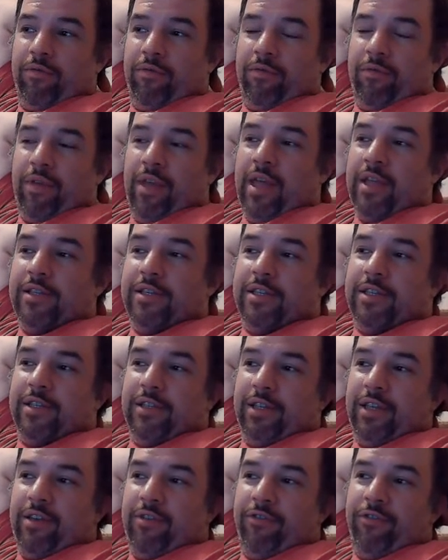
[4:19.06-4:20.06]

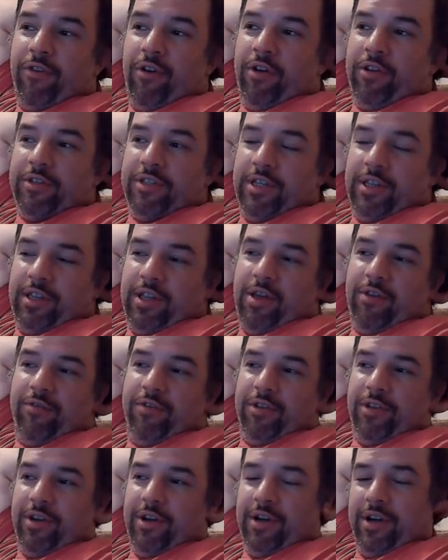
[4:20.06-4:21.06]
instantly falls in love
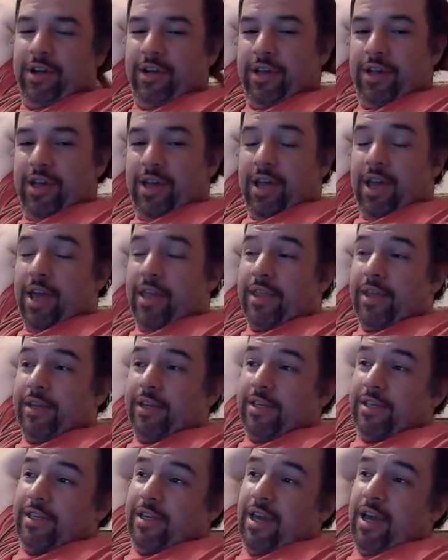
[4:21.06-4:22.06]
with her and then
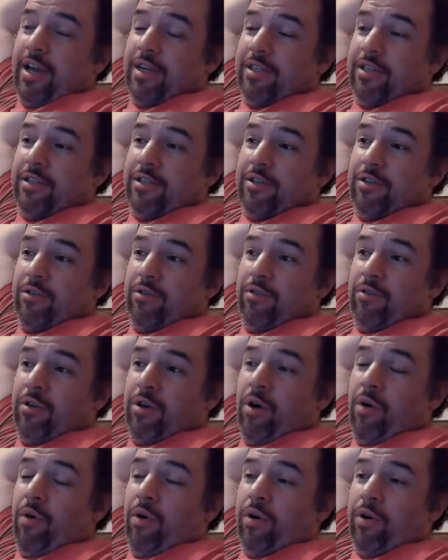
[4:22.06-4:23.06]
decides to
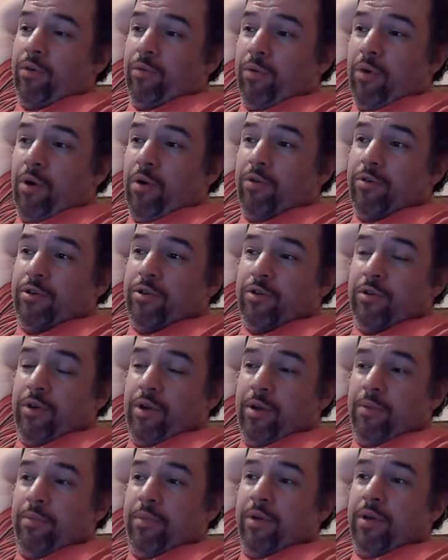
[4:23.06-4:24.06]
go on a road
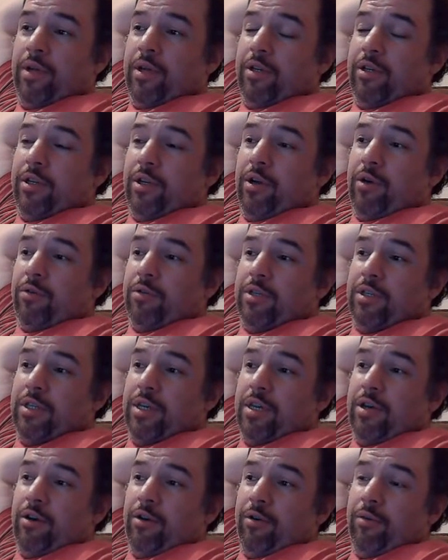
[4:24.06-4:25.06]
trip to go
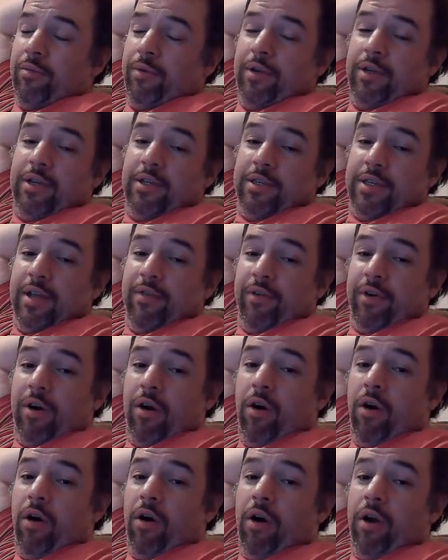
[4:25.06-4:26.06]
see her, but he doesn't have a
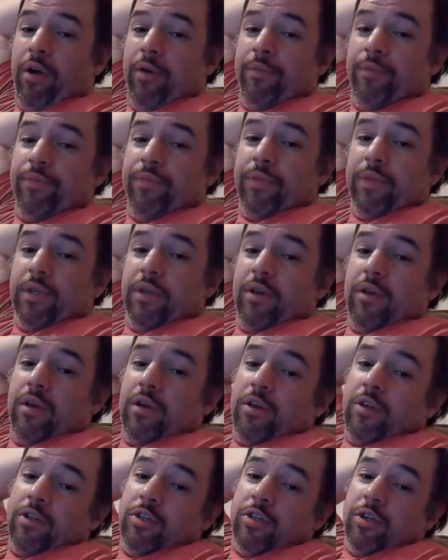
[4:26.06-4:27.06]
car.
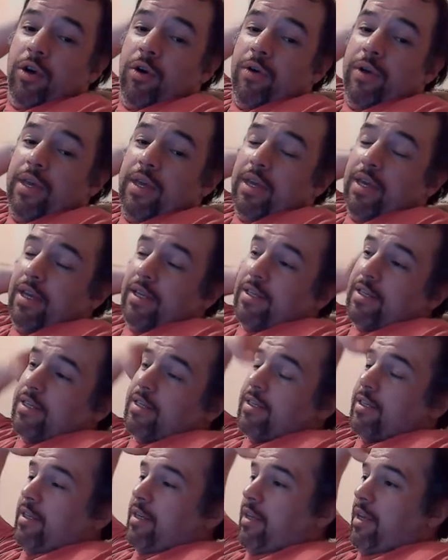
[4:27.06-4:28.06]
So he
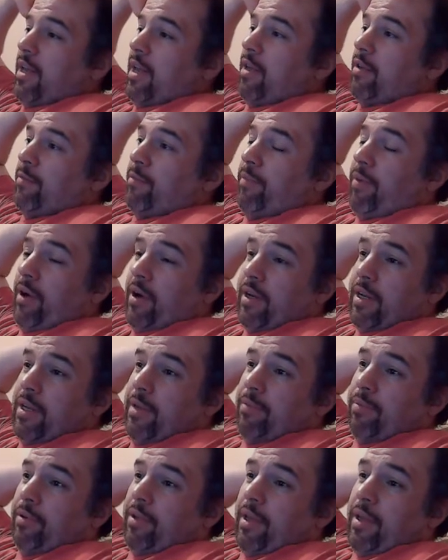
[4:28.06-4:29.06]
gets his buddy,
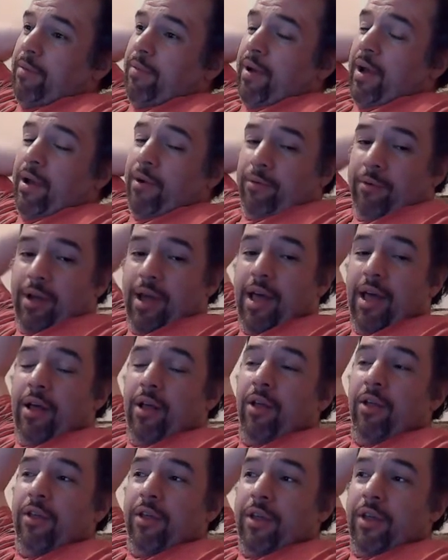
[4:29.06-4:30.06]
played by
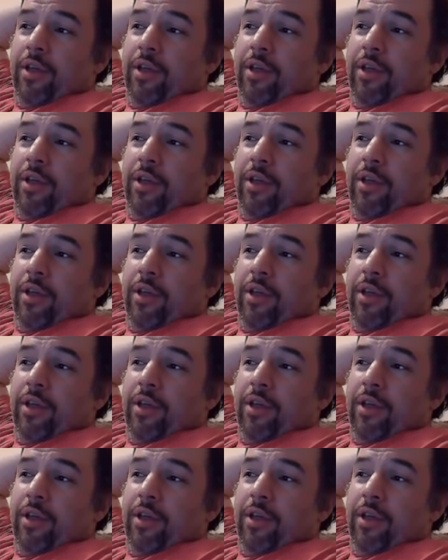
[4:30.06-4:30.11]
Rel,